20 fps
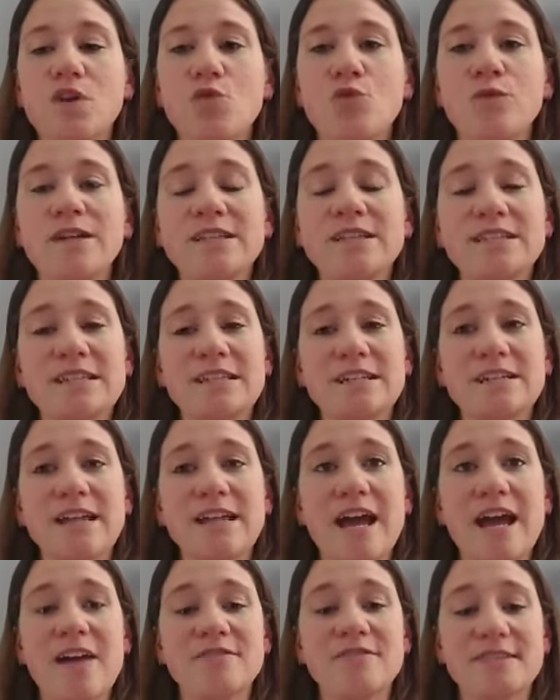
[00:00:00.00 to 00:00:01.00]
We did
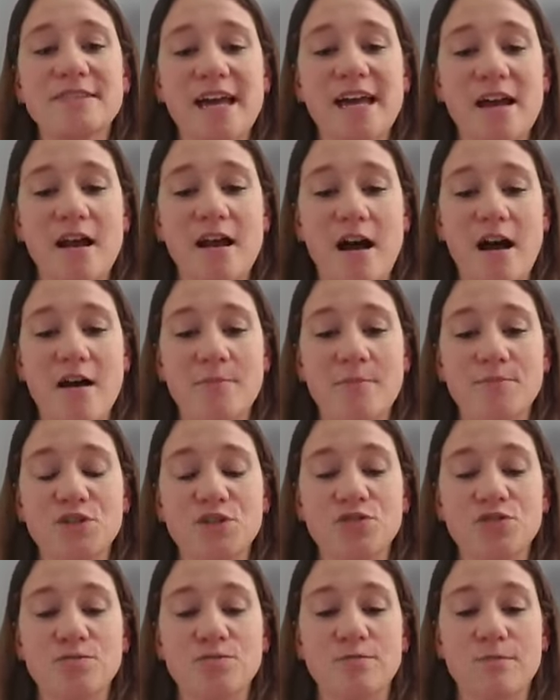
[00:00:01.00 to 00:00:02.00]
have set up
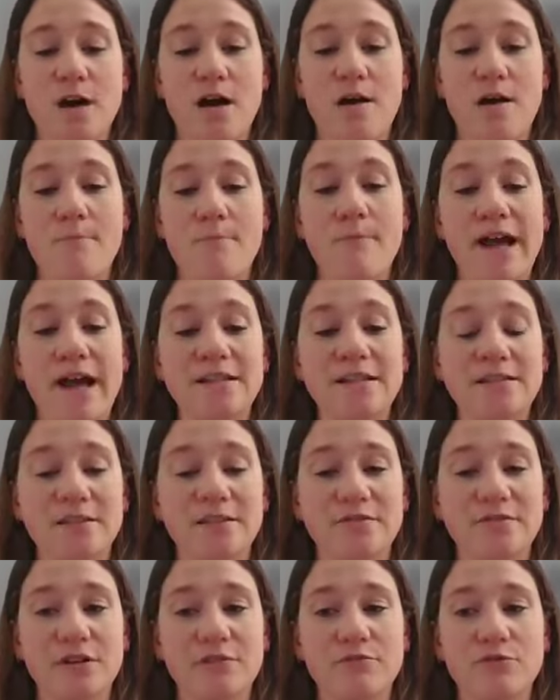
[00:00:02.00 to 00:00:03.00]
my
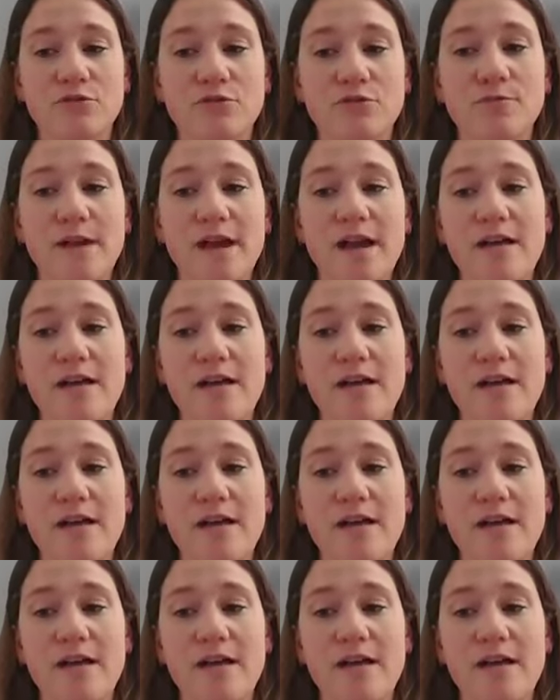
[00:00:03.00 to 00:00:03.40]
delivery room,